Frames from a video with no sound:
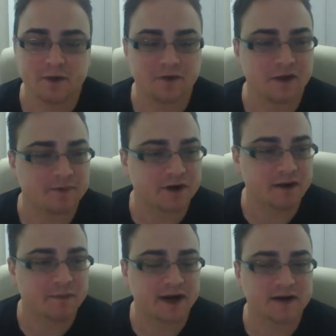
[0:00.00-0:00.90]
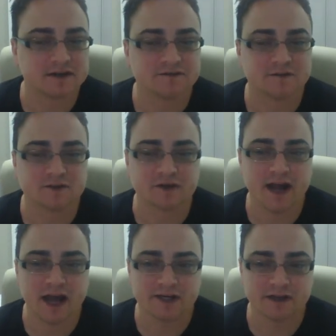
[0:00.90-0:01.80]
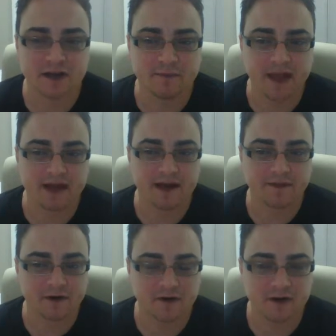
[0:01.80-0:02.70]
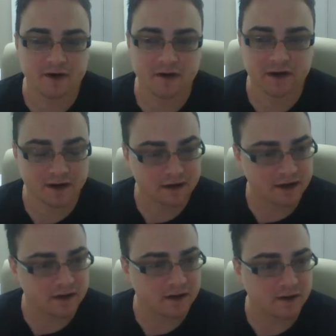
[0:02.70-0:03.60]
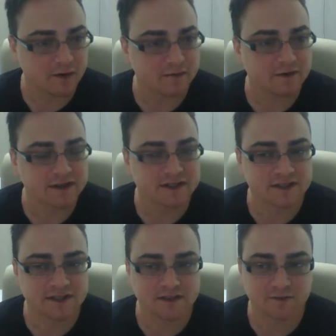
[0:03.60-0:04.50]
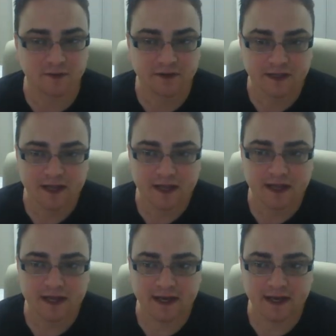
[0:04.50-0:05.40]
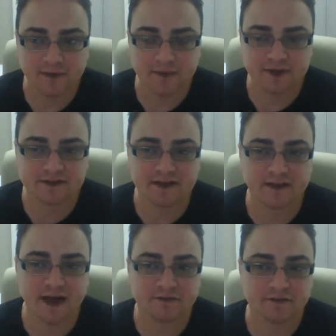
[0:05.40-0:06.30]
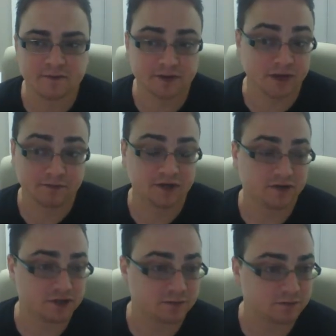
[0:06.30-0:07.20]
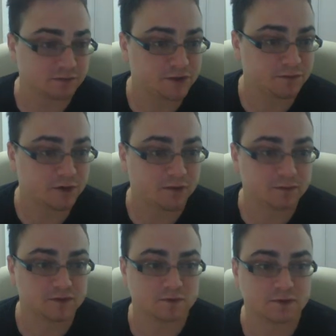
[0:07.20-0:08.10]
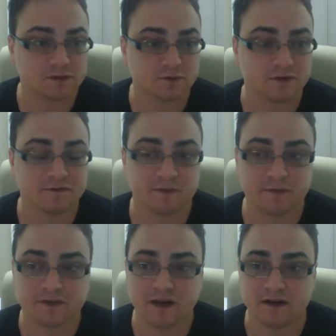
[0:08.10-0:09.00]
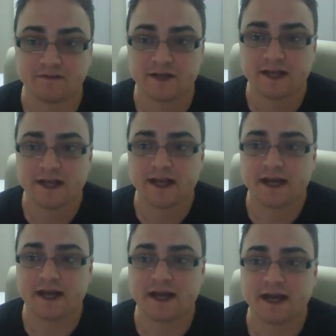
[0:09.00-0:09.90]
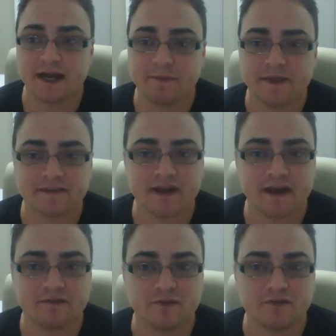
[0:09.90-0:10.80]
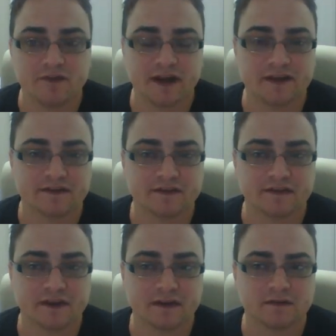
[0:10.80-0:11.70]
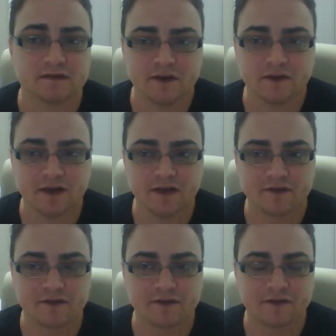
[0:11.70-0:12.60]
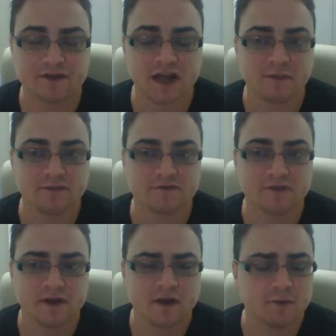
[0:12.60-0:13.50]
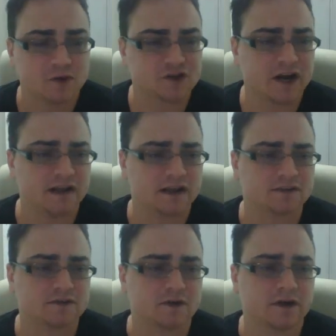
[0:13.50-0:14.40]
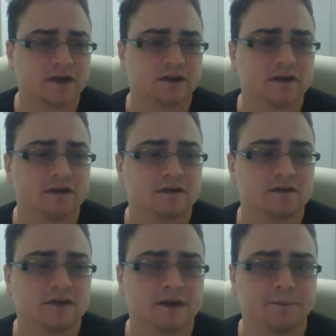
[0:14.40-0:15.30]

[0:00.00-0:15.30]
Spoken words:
built up their empires from scratch and made it on their own, and are very successful. And you see a lot of them, and Jim Rohn was one of them himself. And that's kind of who Fred is, and the author does a good job of portraying that story, and